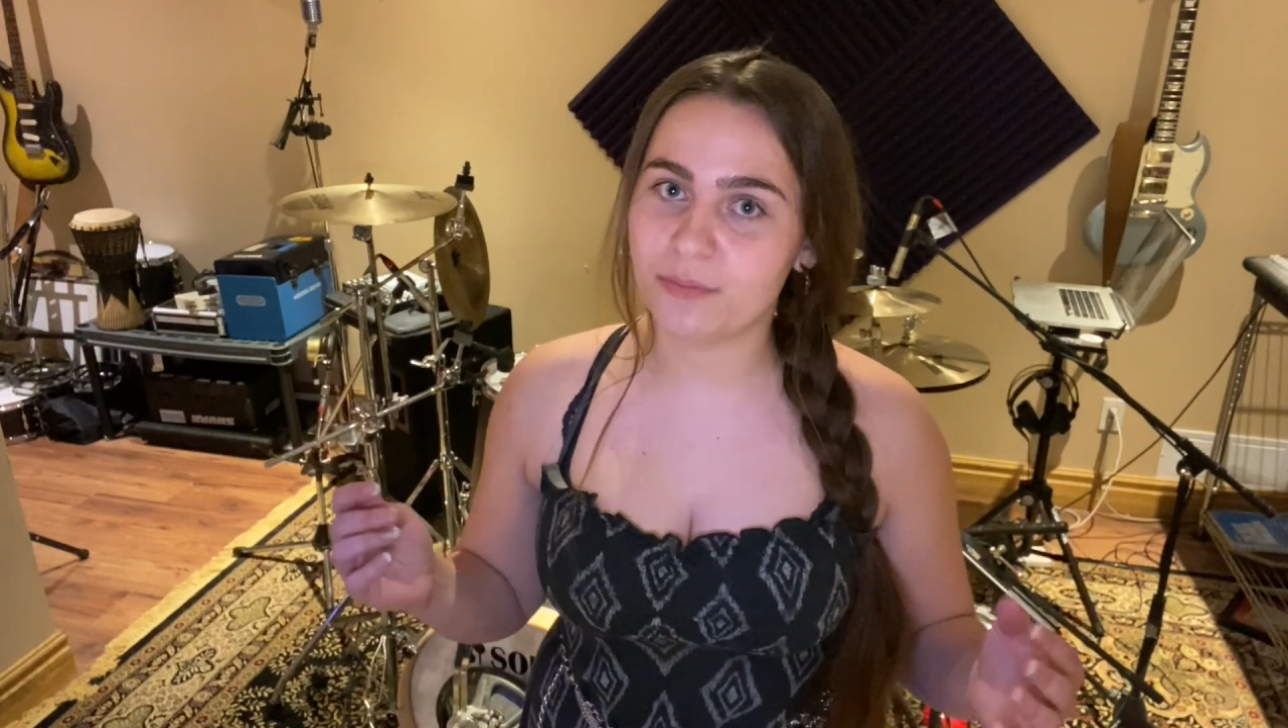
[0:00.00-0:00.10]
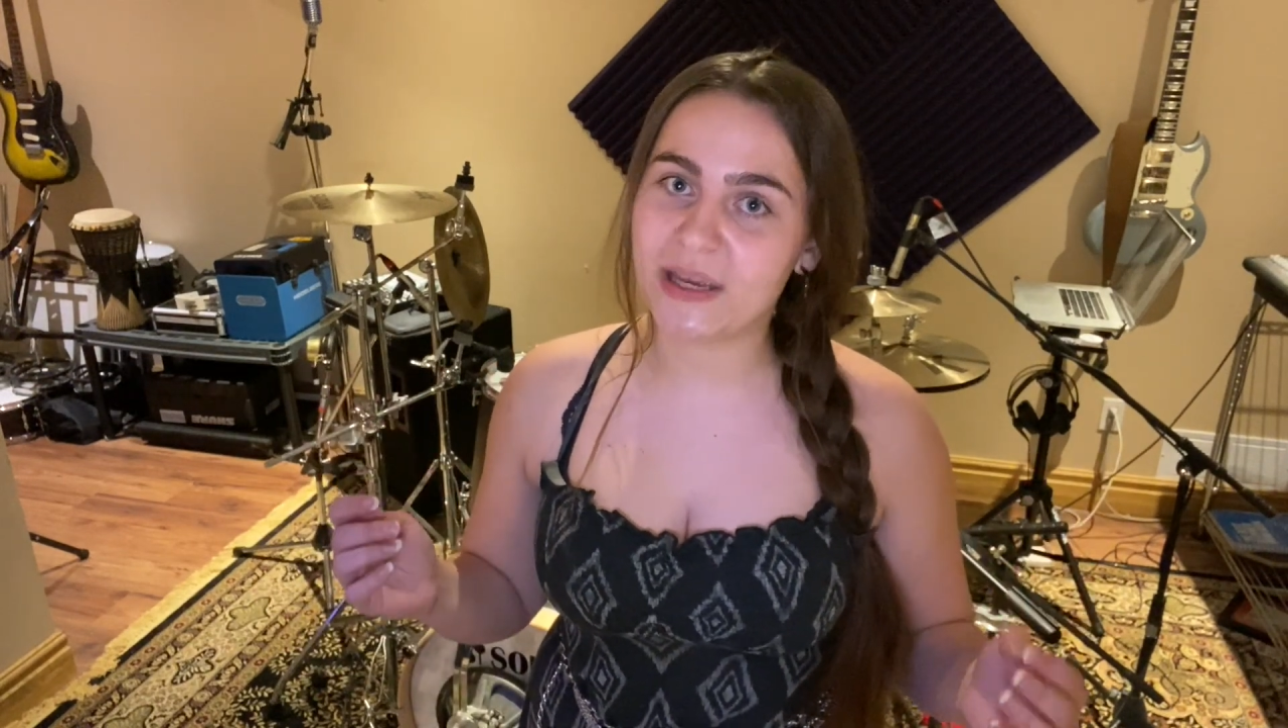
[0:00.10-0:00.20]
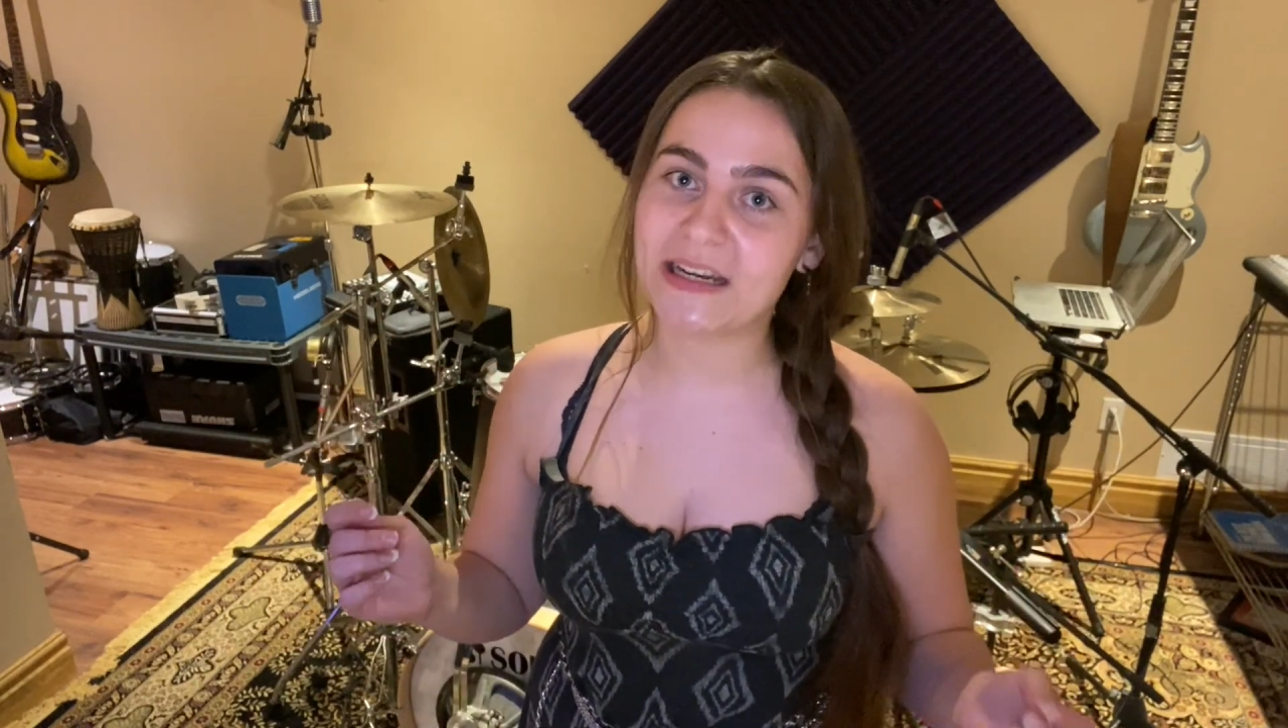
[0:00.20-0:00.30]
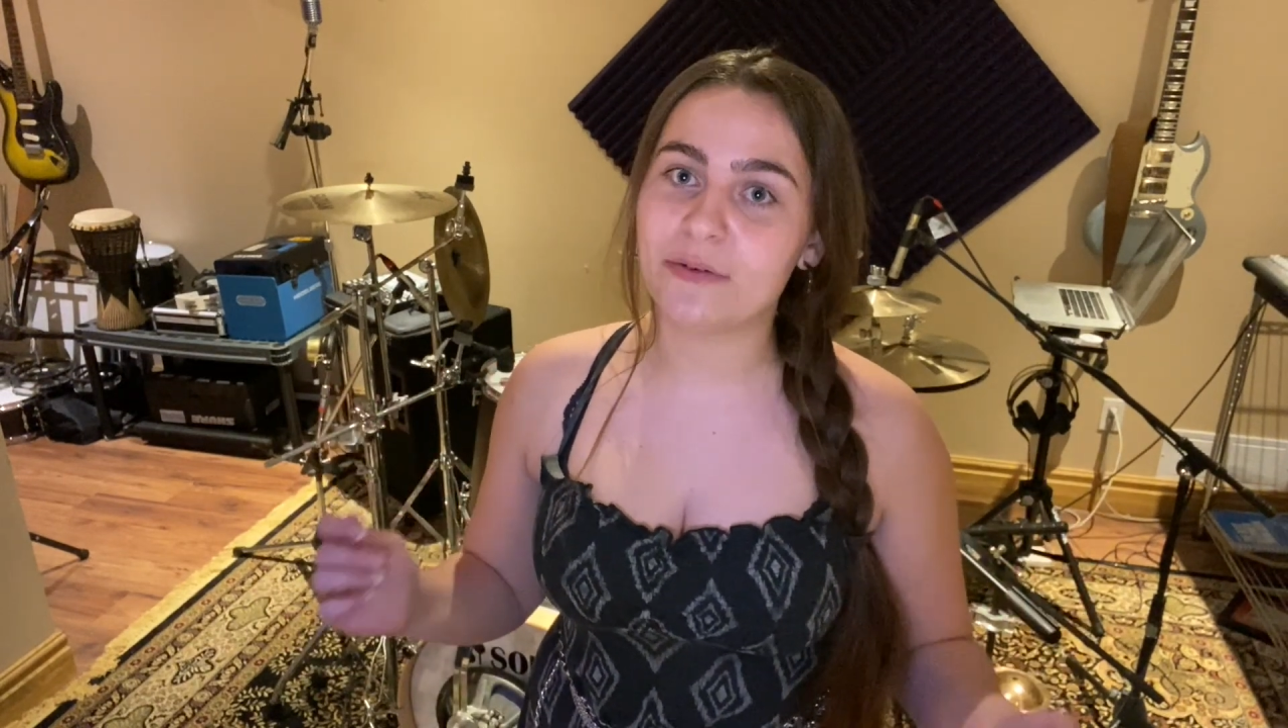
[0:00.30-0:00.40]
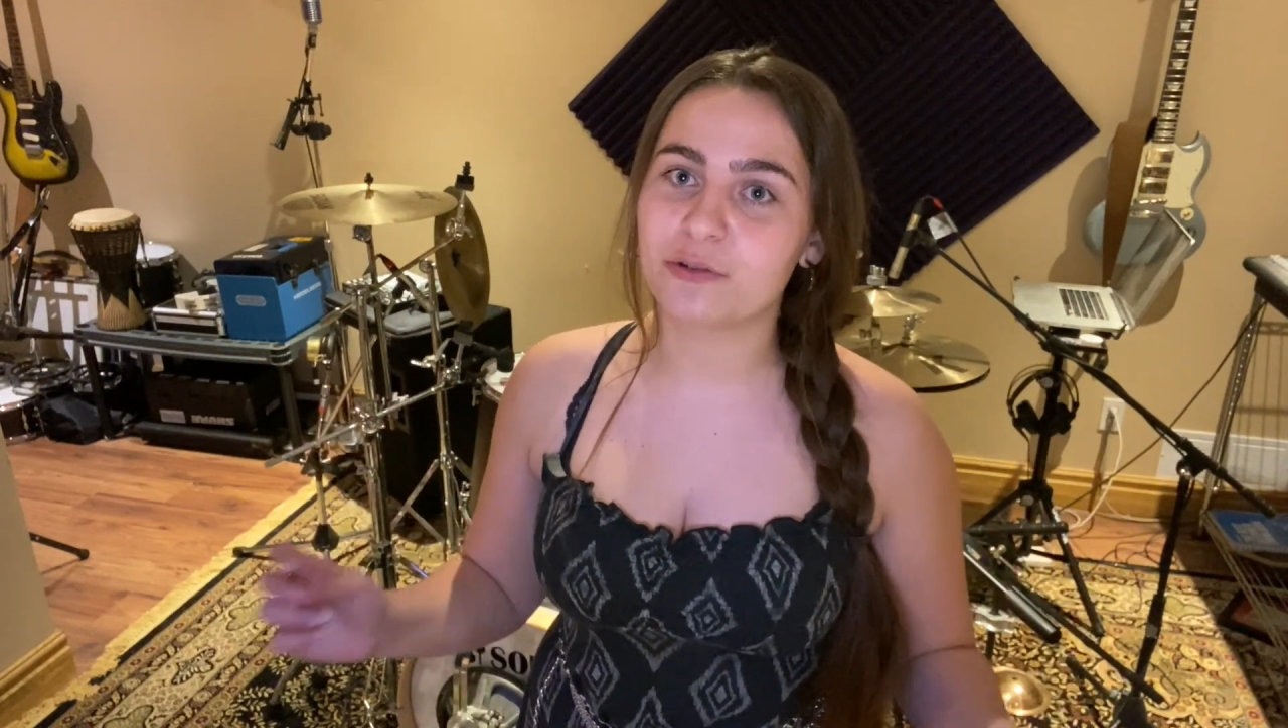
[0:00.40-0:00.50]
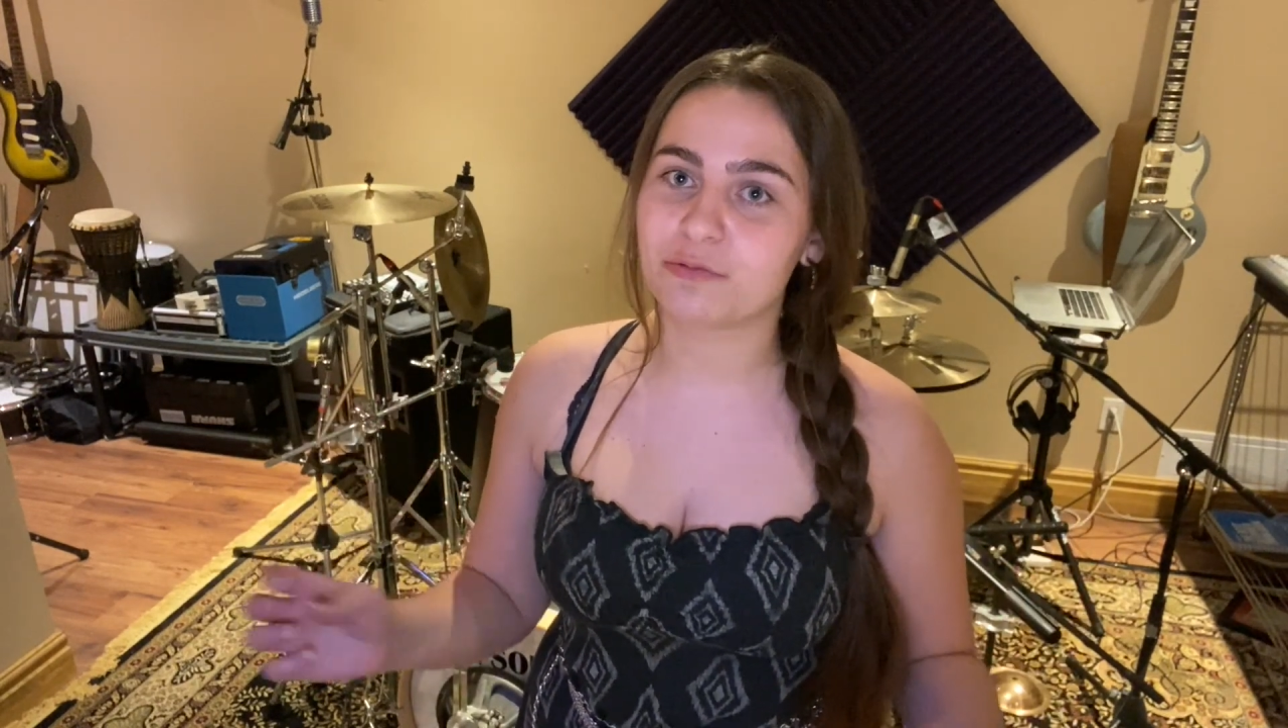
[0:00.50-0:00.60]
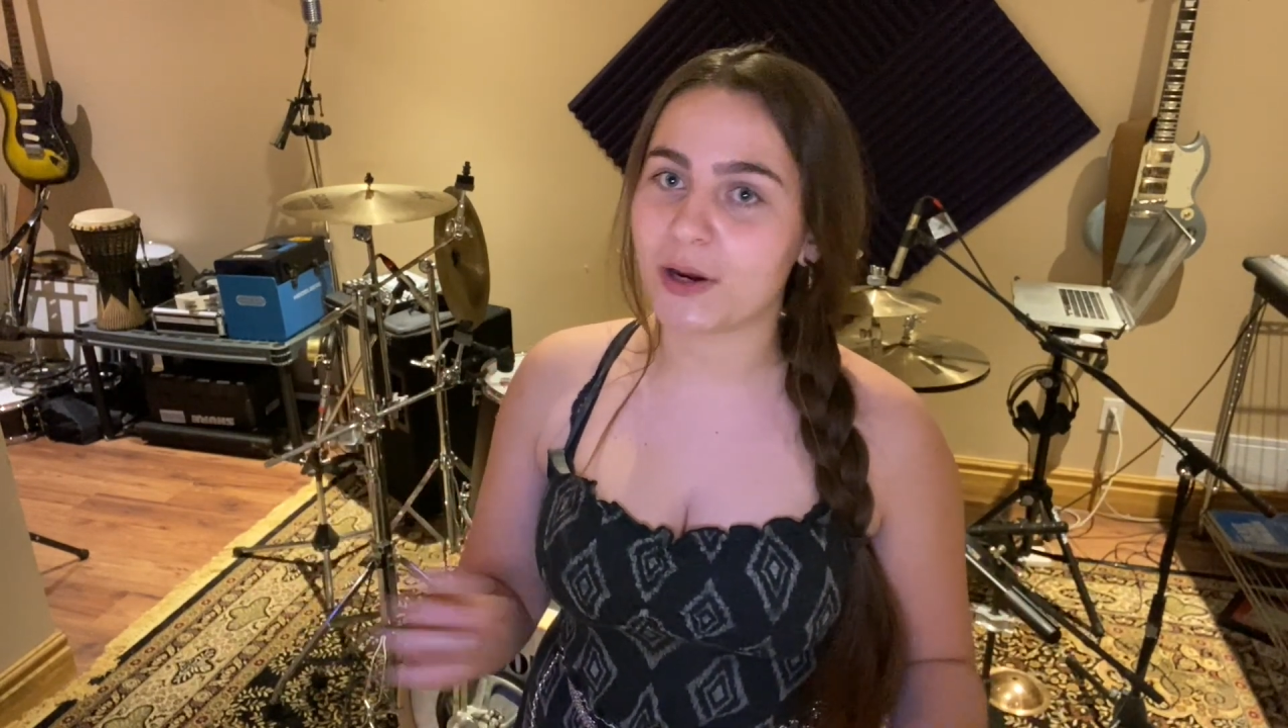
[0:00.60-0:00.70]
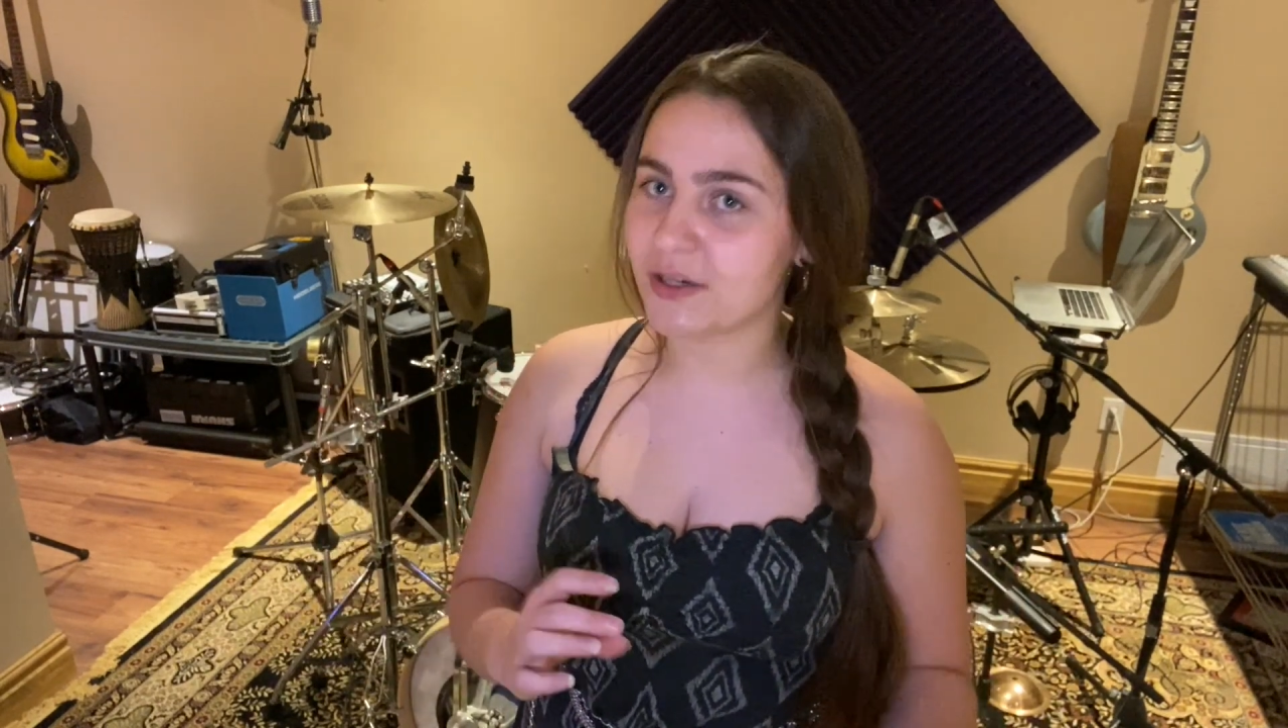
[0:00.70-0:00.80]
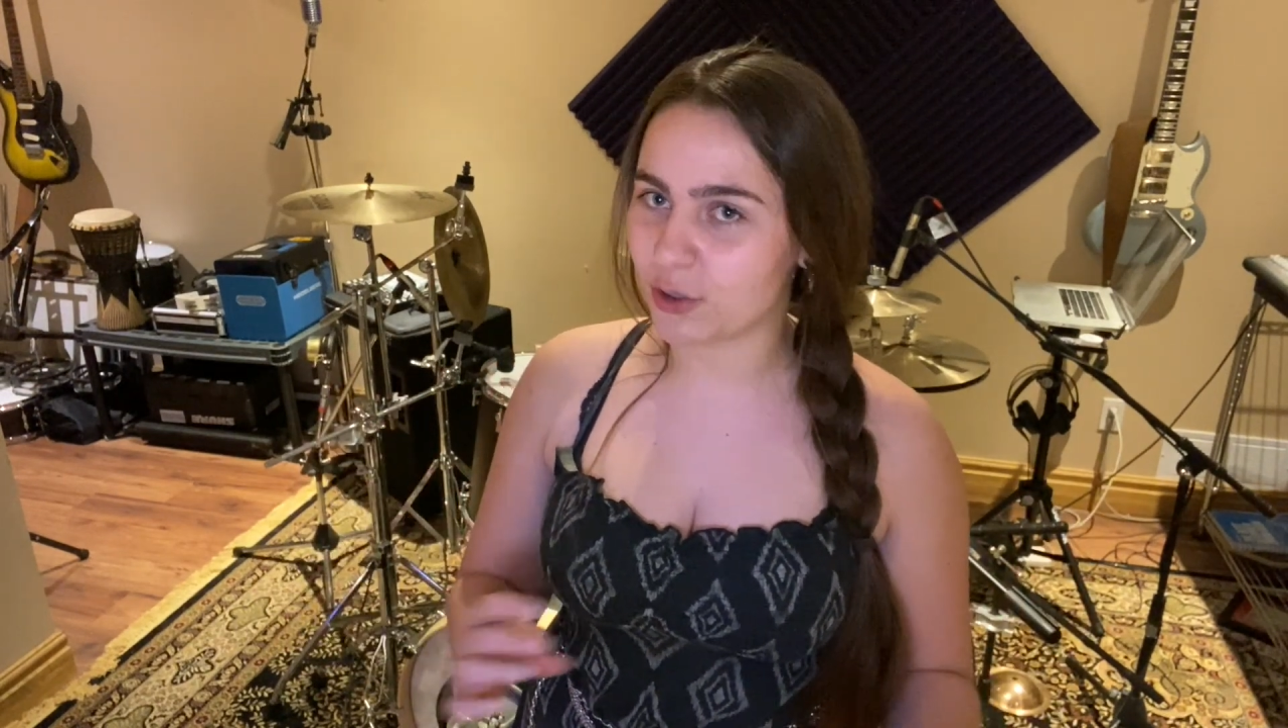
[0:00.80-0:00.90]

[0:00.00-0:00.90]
and I would write